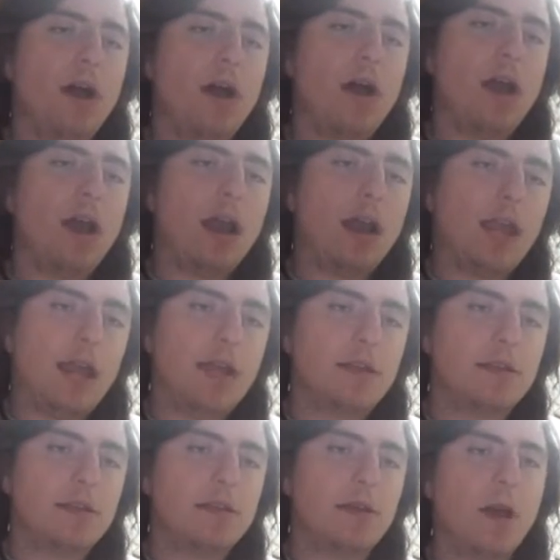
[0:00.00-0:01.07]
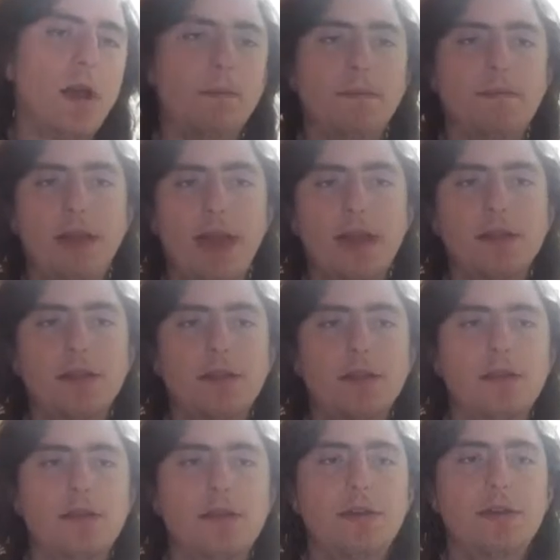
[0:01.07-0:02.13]
a list of the best,
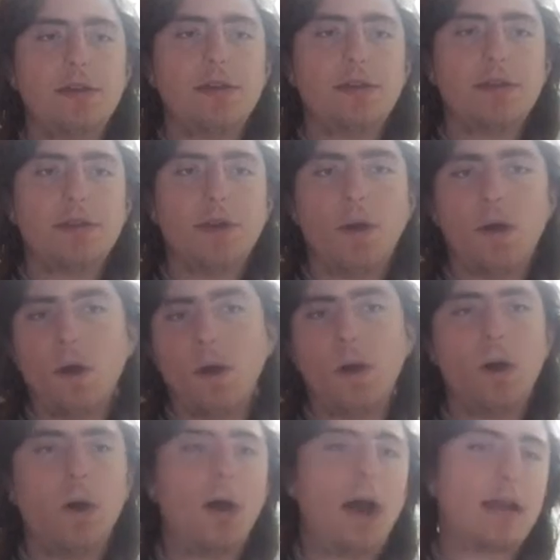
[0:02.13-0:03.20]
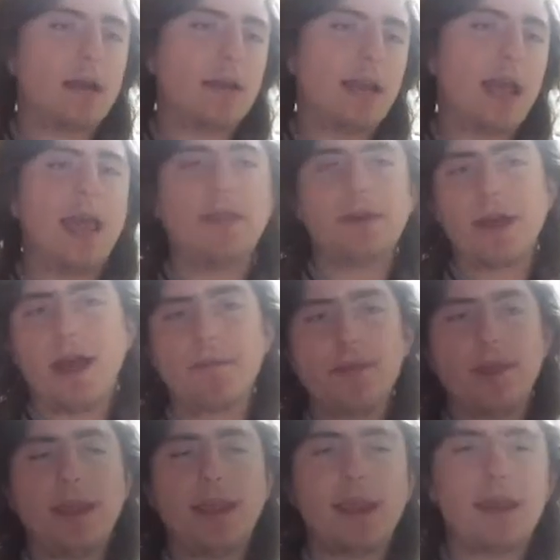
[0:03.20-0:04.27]
or I should say the top
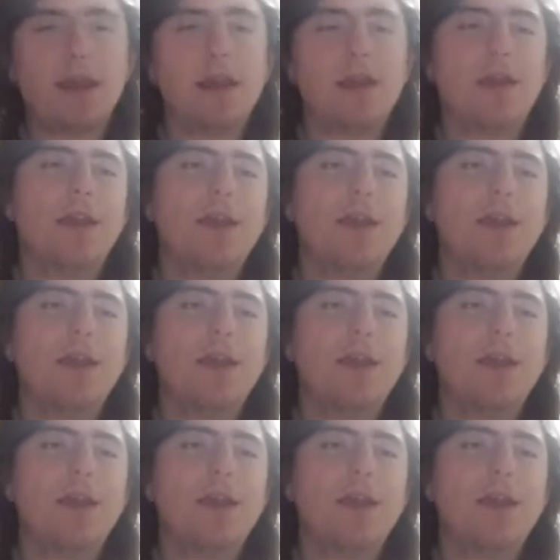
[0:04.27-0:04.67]
10